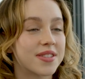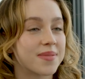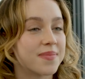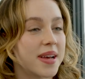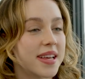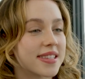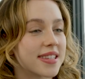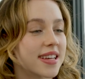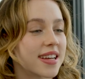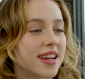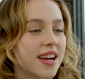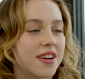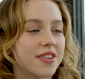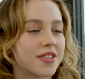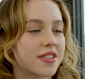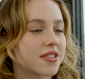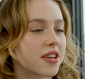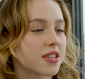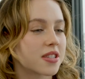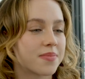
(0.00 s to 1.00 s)
Yeah. It was amazing. I
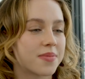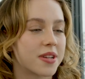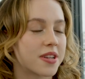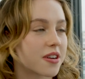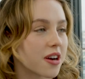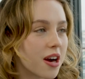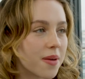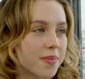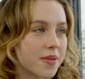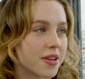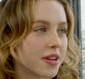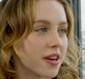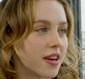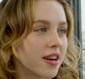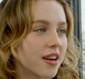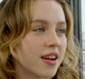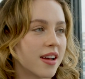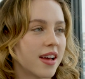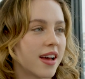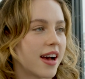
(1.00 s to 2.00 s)
also saw Sabrina
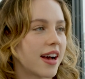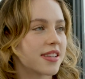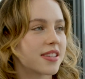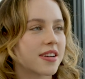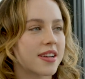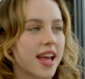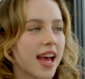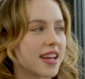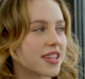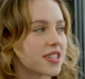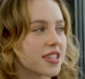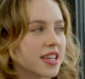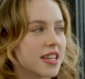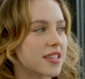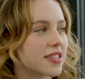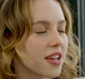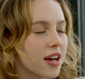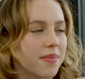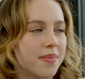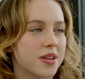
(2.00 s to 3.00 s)
Carpenter. I saw
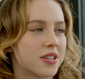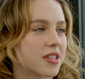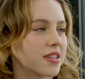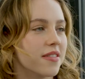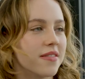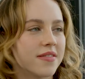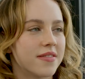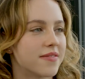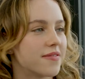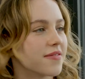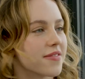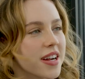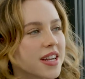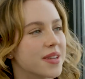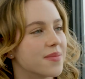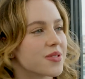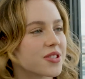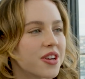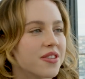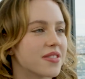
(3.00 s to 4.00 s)
Keshi. Saw a bunch of
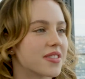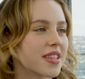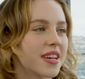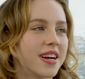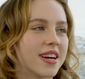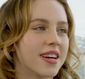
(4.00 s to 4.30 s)
random shows